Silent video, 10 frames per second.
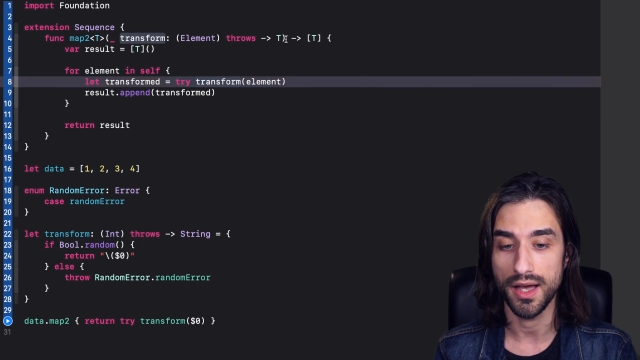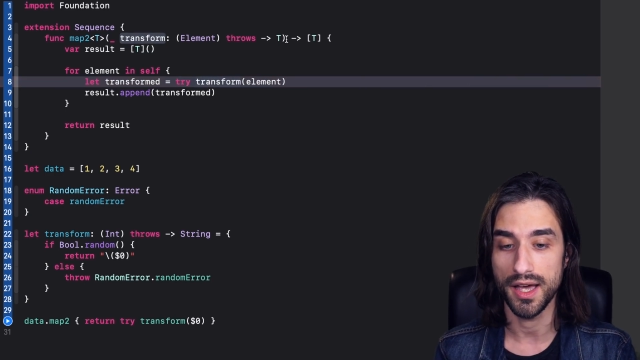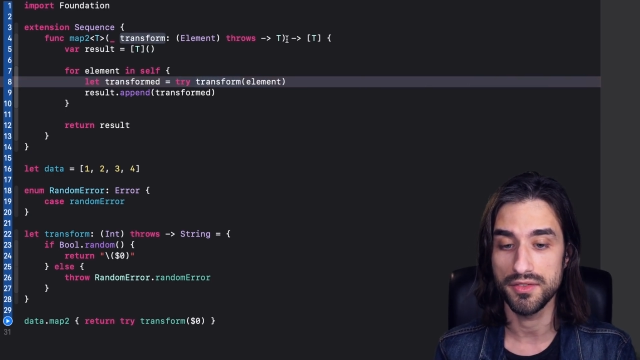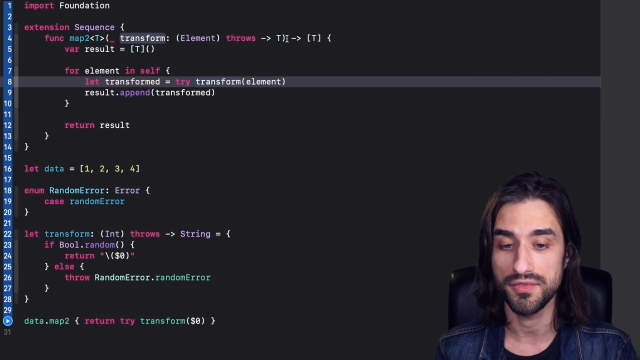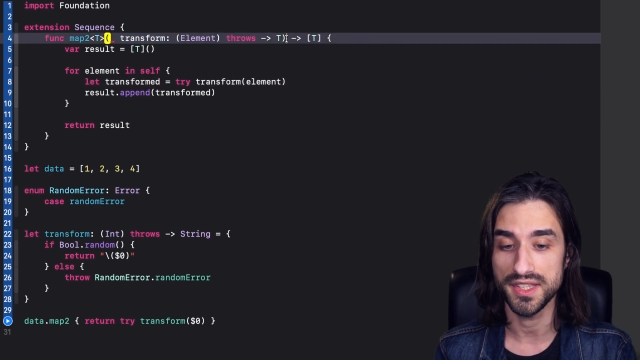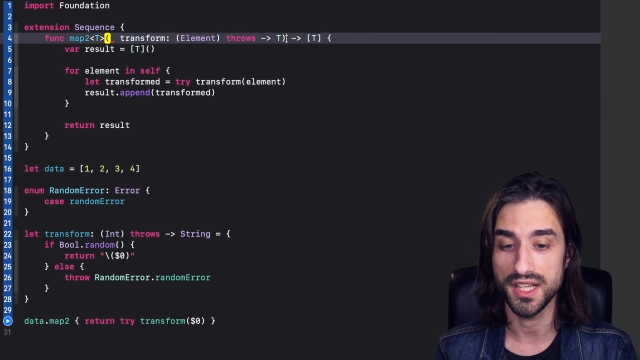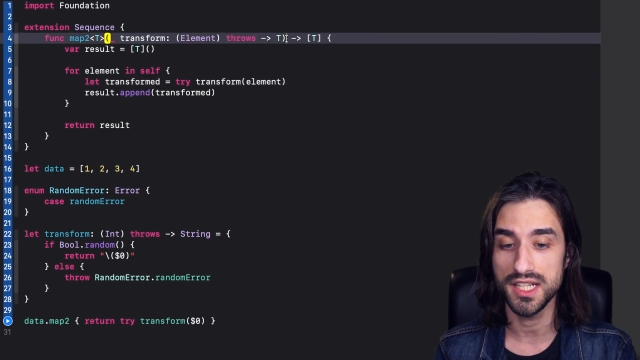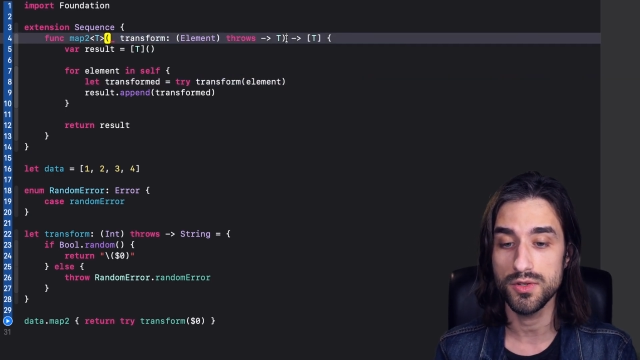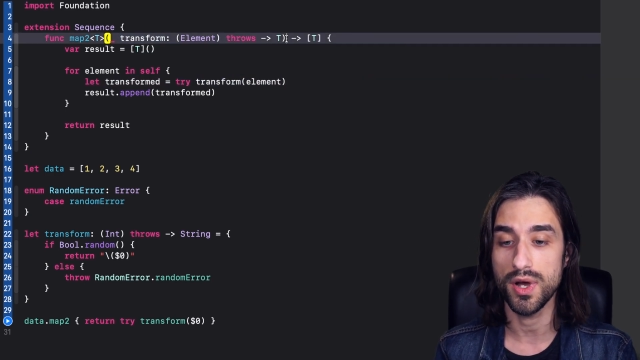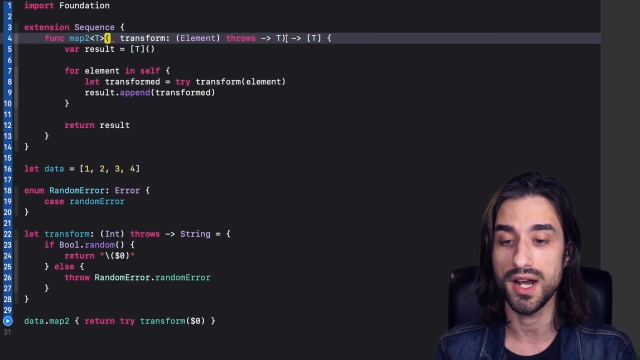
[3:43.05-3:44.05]
And
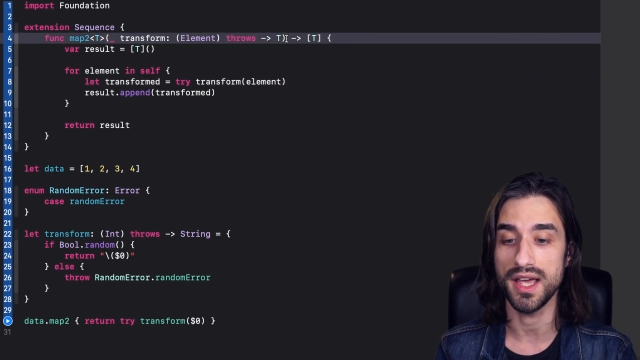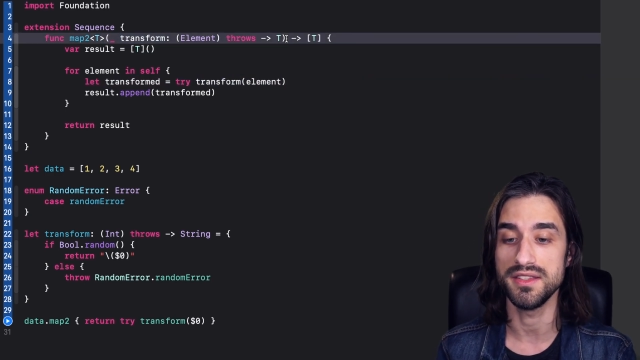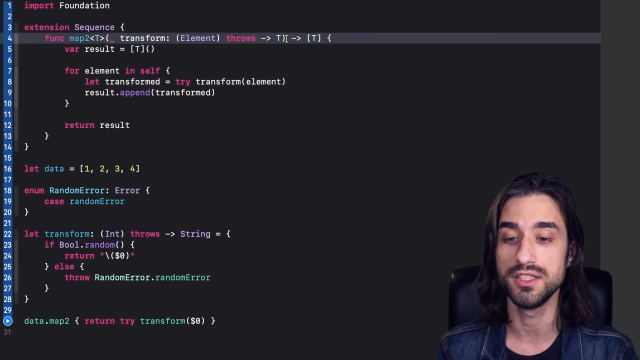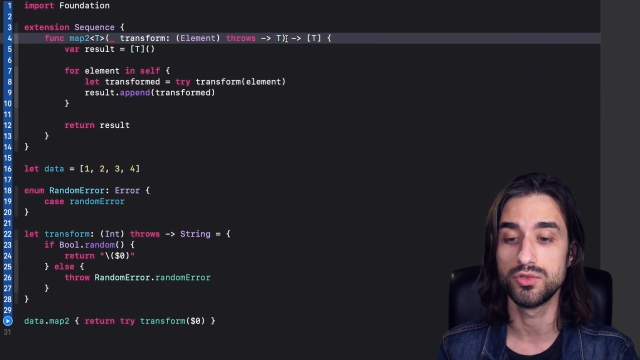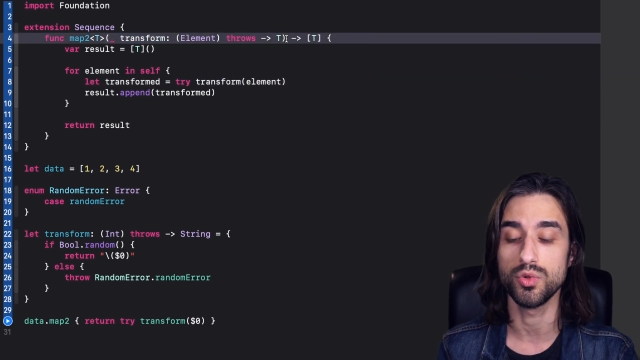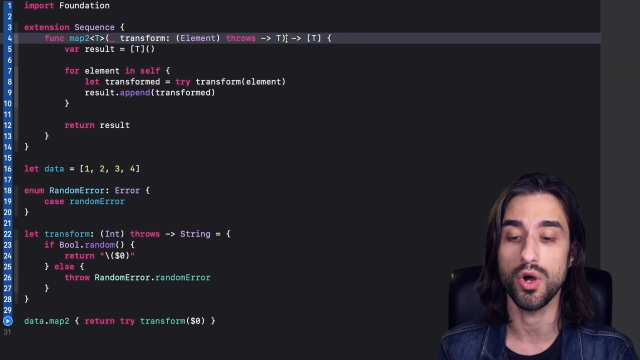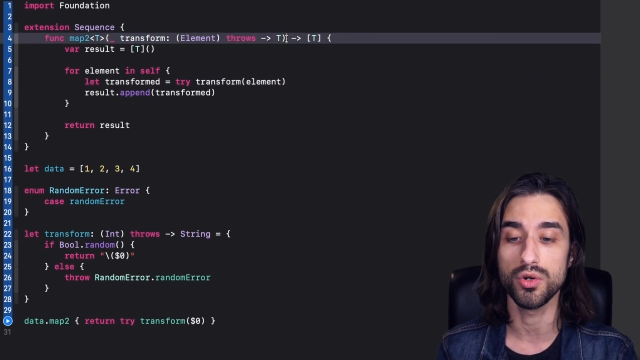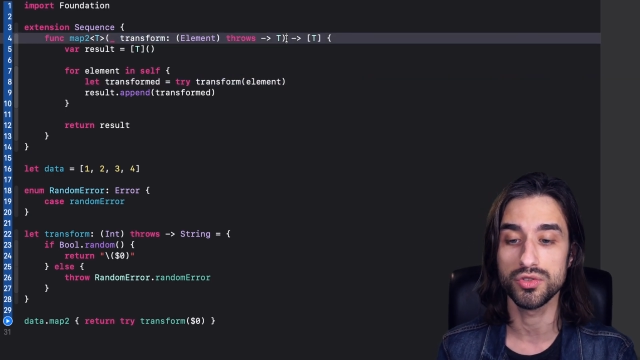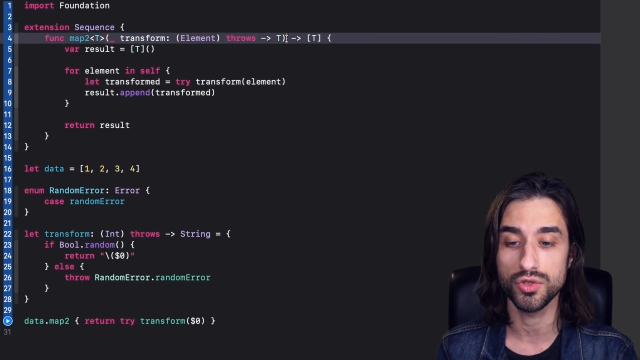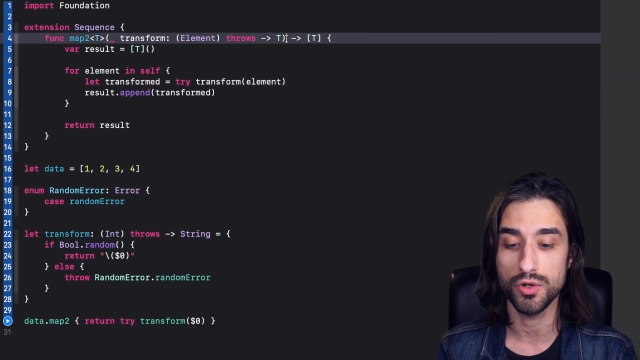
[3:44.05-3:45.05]
finally, well, I need to
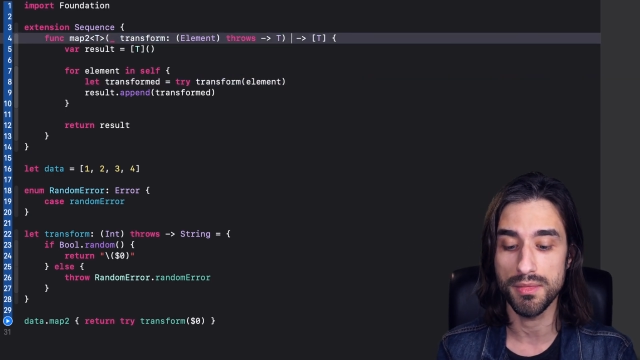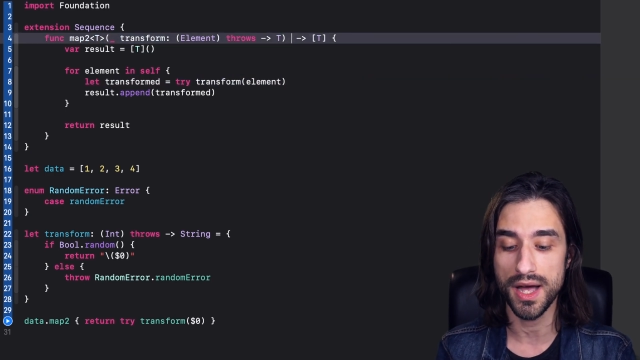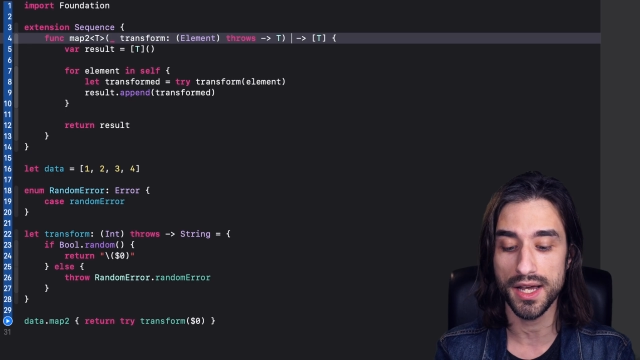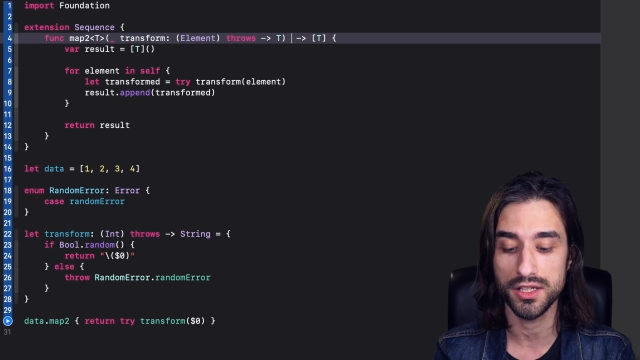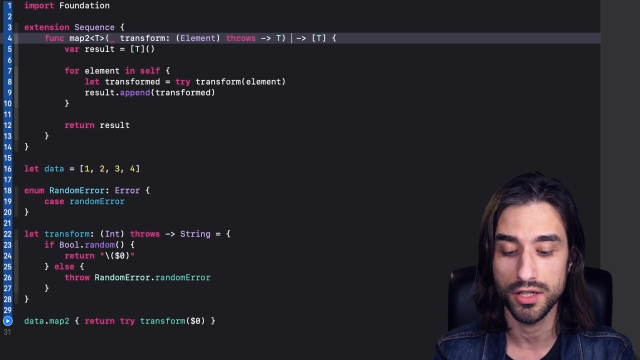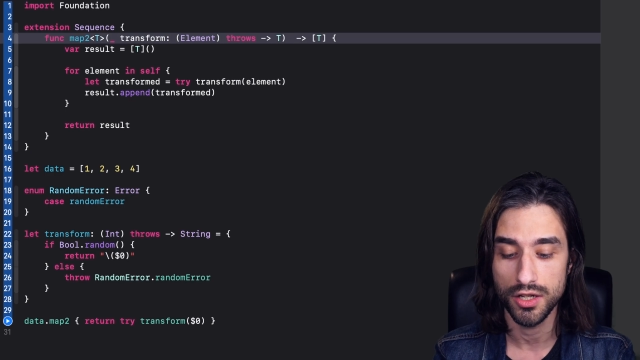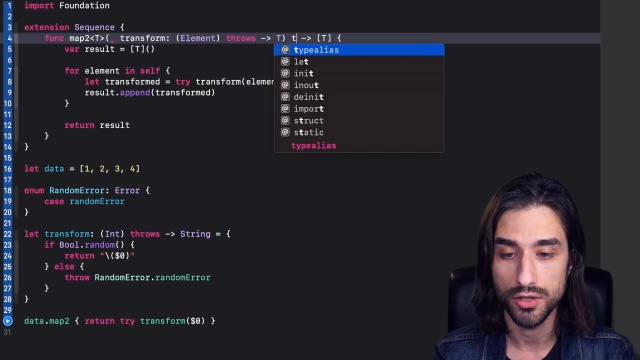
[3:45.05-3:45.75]
also mark